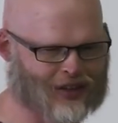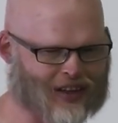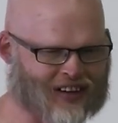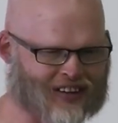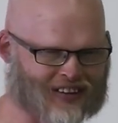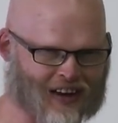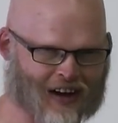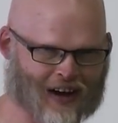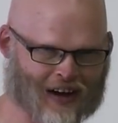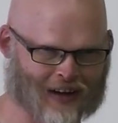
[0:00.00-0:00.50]

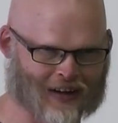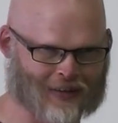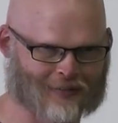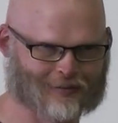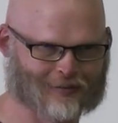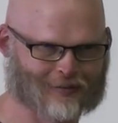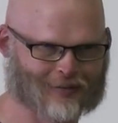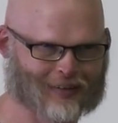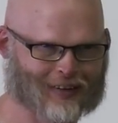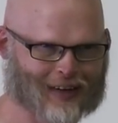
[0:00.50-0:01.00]
this guy.
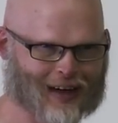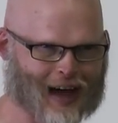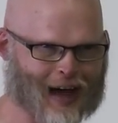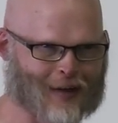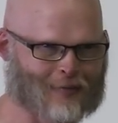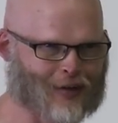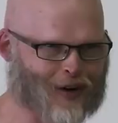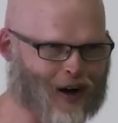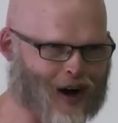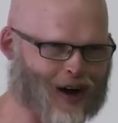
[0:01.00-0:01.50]

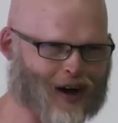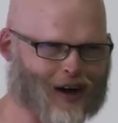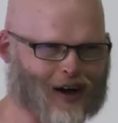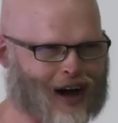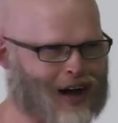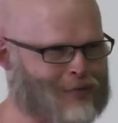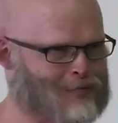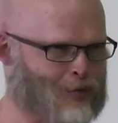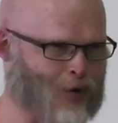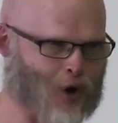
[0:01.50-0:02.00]
I'm not
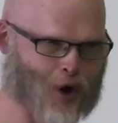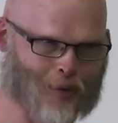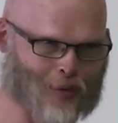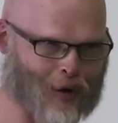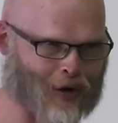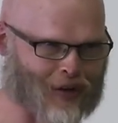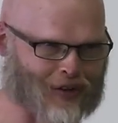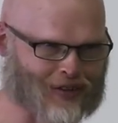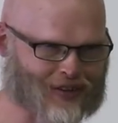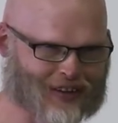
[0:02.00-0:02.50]
a
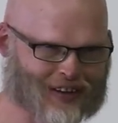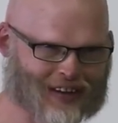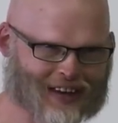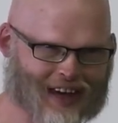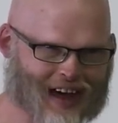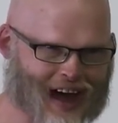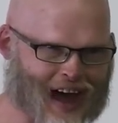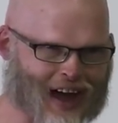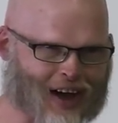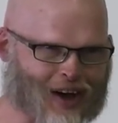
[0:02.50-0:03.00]
robot.
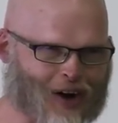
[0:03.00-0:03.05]
I